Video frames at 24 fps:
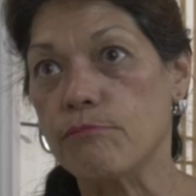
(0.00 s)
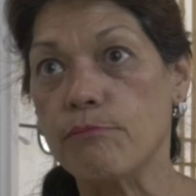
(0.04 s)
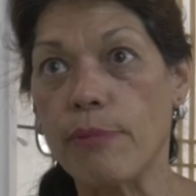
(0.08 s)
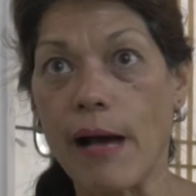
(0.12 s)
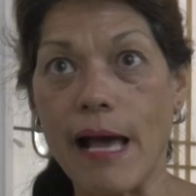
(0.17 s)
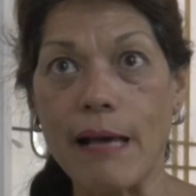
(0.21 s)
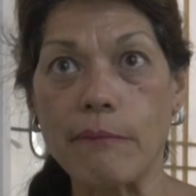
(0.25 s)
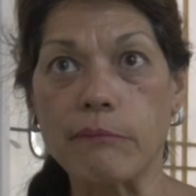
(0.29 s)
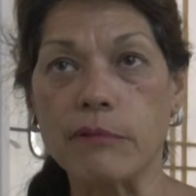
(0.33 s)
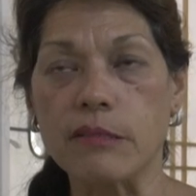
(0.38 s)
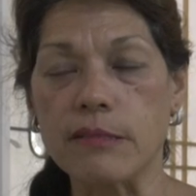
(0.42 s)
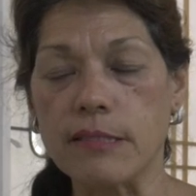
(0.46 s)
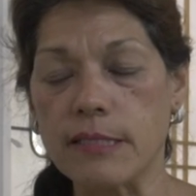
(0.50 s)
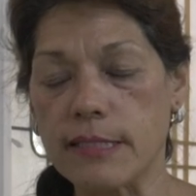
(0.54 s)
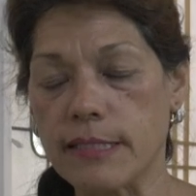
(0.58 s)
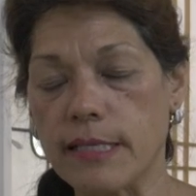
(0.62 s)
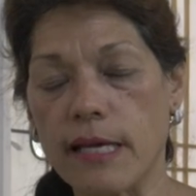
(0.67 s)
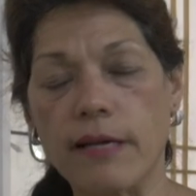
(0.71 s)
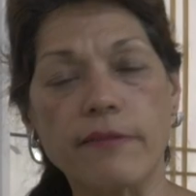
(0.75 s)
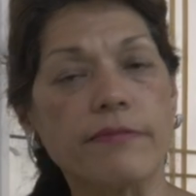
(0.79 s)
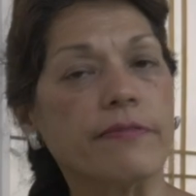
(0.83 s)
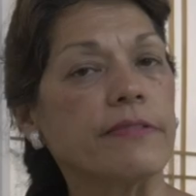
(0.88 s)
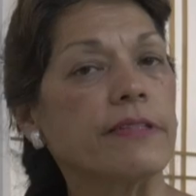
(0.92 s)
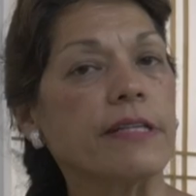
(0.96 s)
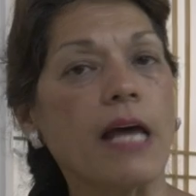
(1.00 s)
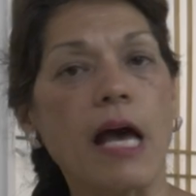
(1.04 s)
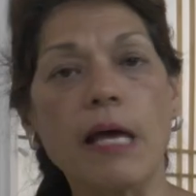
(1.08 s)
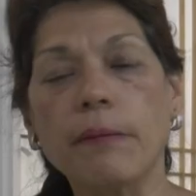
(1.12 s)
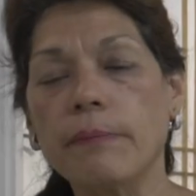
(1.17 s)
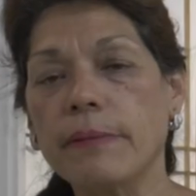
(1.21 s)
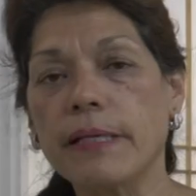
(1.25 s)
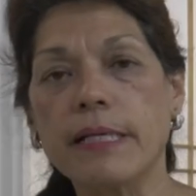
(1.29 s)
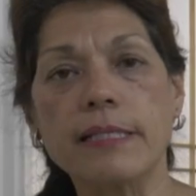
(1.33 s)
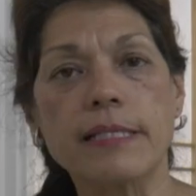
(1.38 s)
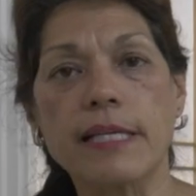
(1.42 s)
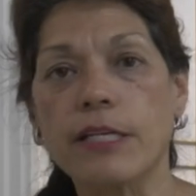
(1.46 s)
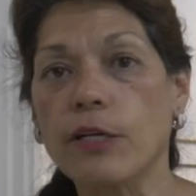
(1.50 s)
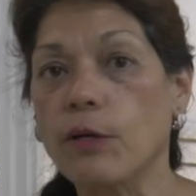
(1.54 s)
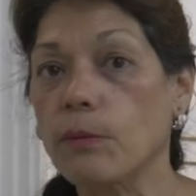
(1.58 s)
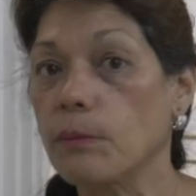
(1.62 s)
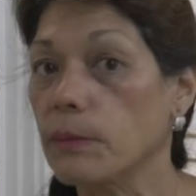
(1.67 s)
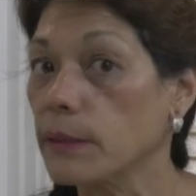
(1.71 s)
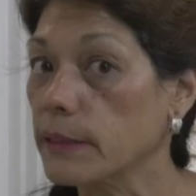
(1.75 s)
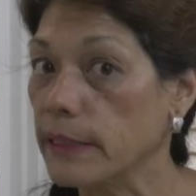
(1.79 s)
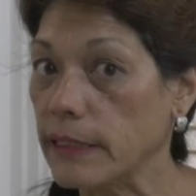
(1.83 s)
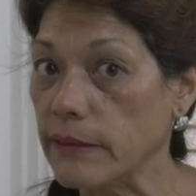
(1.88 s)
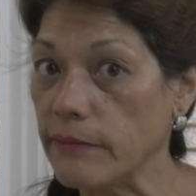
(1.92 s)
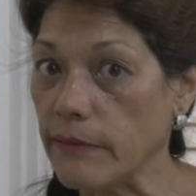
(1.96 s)
Bible stuff, not because I
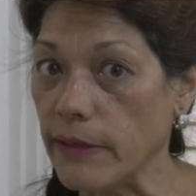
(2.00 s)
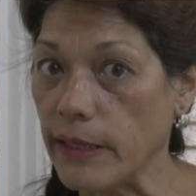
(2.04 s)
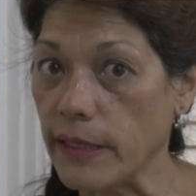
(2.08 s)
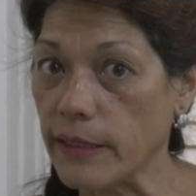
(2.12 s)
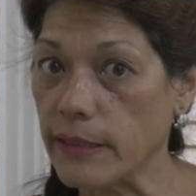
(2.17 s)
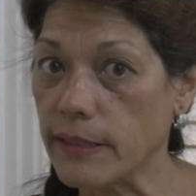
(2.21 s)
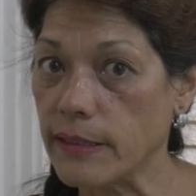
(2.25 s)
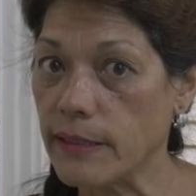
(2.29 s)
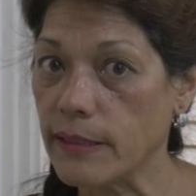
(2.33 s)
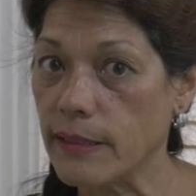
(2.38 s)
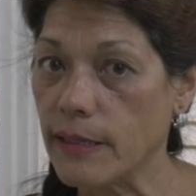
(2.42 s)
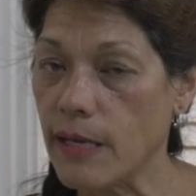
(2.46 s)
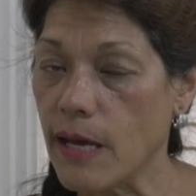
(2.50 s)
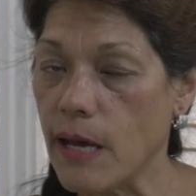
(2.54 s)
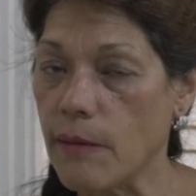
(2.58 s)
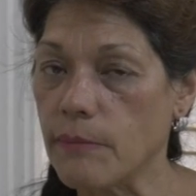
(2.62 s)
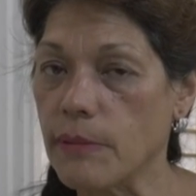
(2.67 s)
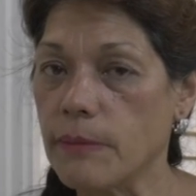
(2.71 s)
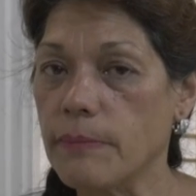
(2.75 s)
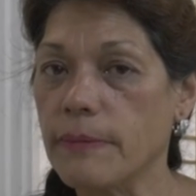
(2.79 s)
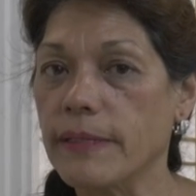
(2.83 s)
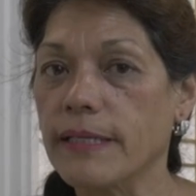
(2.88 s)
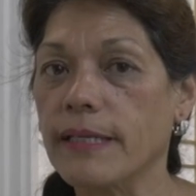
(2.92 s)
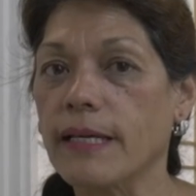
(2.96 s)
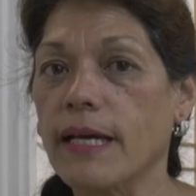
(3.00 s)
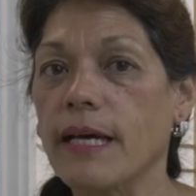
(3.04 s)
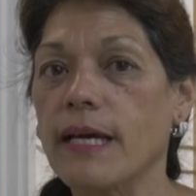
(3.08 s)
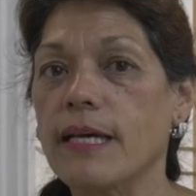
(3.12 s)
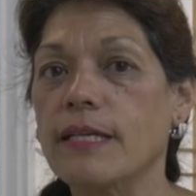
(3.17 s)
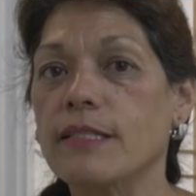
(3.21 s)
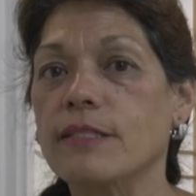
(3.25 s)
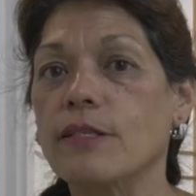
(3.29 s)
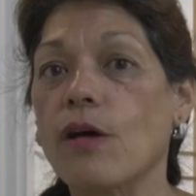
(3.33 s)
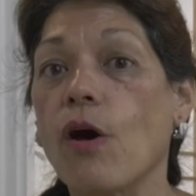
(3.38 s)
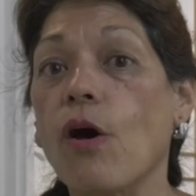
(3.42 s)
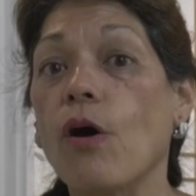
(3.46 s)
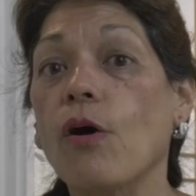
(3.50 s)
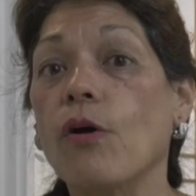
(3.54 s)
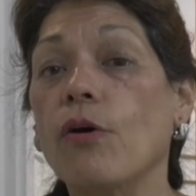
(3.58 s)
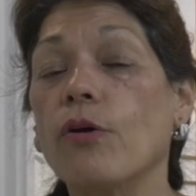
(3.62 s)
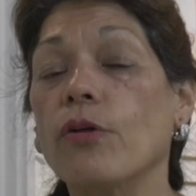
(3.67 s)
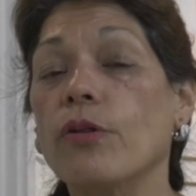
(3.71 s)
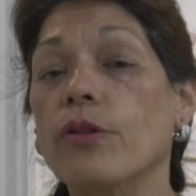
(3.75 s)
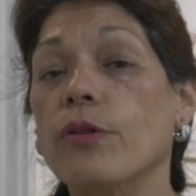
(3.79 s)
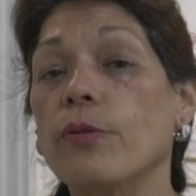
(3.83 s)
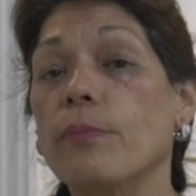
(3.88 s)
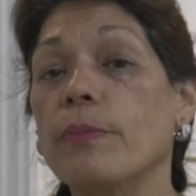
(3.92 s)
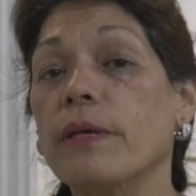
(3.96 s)
don't believe it, but because
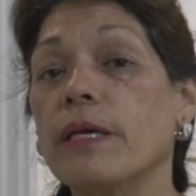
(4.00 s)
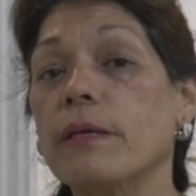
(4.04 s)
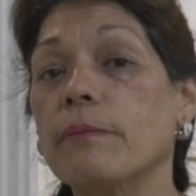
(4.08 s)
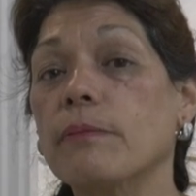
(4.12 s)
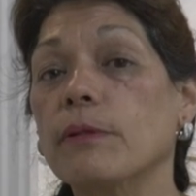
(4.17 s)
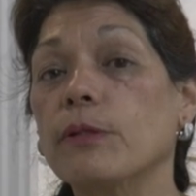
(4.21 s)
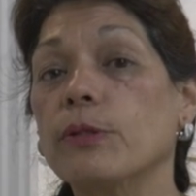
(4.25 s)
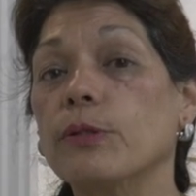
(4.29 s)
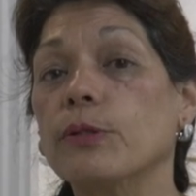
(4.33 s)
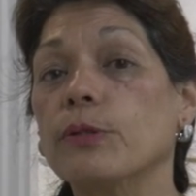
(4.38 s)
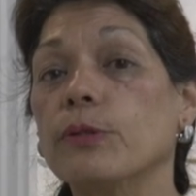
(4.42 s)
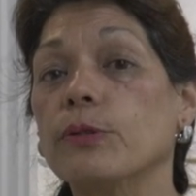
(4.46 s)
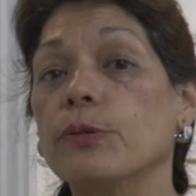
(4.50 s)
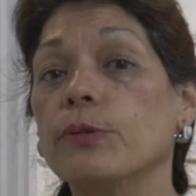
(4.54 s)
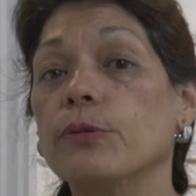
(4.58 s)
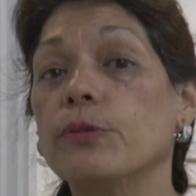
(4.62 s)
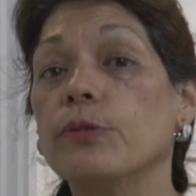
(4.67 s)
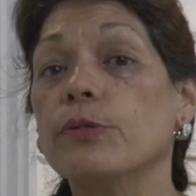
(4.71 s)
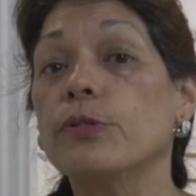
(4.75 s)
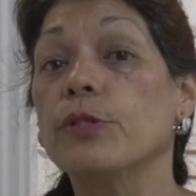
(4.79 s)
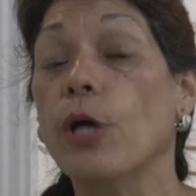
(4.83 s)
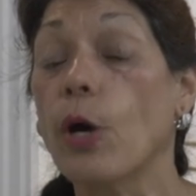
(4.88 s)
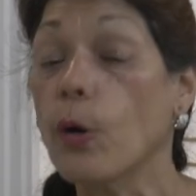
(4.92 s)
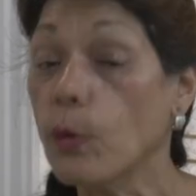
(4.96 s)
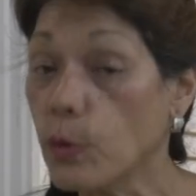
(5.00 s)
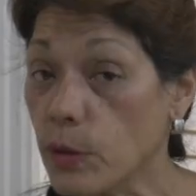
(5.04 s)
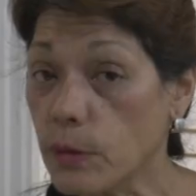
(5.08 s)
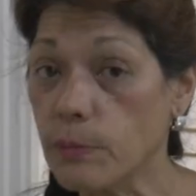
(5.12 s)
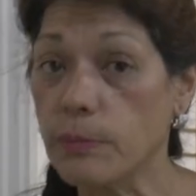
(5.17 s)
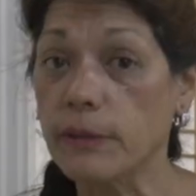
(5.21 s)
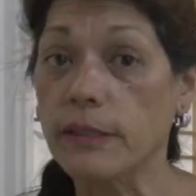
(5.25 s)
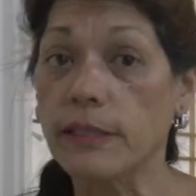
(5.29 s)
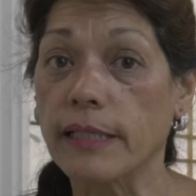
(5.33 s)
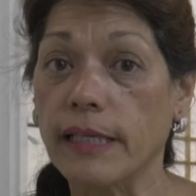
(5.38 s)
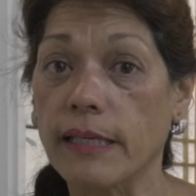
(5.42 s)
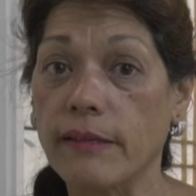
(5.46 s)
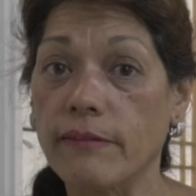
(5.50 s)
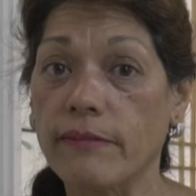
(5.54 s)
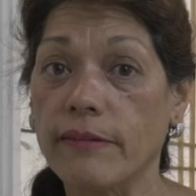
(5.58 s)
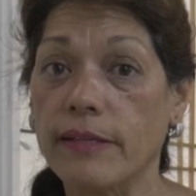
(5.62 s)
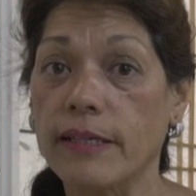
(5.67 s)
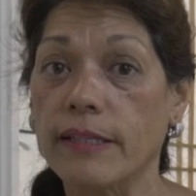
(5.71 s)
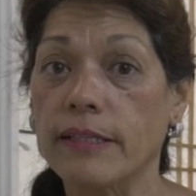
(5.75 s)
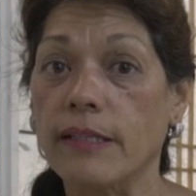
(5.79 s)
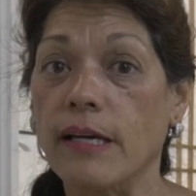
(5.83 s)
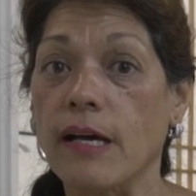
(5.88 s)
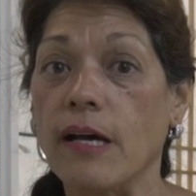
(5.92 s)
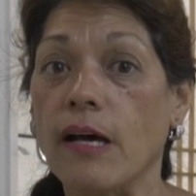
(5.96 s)
all the people who don't believe
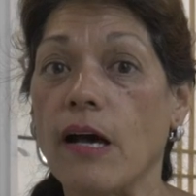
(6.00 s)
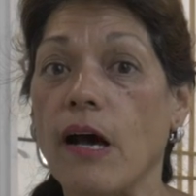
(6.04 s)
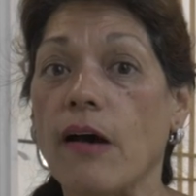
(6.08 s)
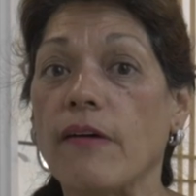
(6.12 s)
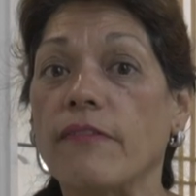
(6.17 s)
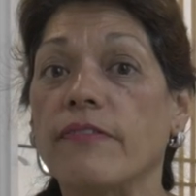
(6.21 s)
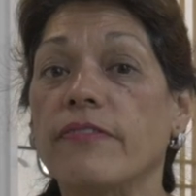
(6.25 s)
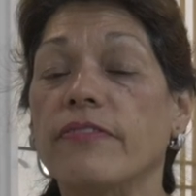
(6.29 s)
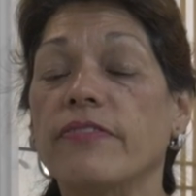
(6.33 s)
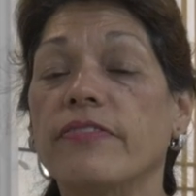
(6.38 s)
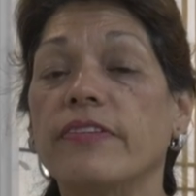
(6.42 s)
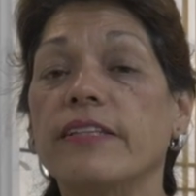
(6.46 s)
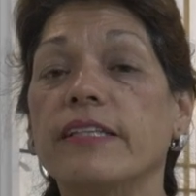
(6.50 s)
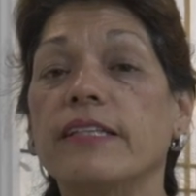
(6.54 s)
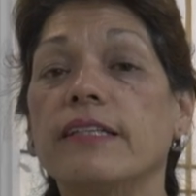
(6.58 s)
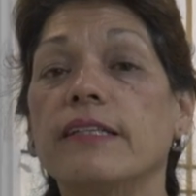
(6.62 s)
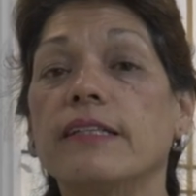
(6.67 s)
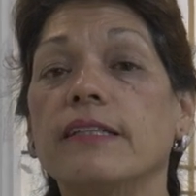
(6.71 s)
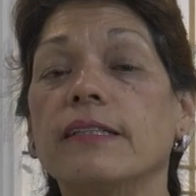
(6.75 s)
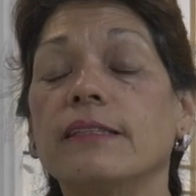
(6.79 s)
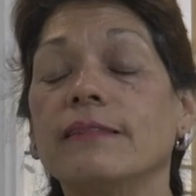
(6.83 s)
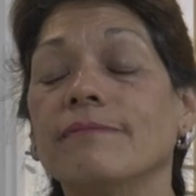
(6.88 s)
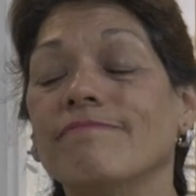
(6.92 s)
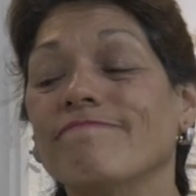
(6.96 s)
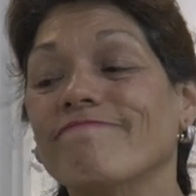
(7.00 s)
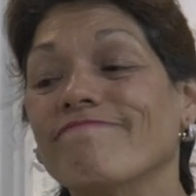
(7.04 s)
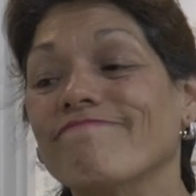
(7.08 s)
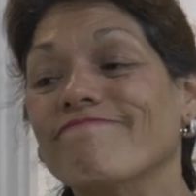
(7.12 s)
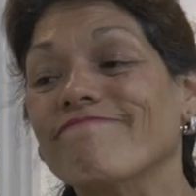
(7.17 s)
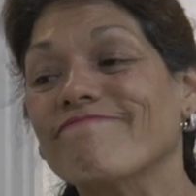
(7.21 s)
it feel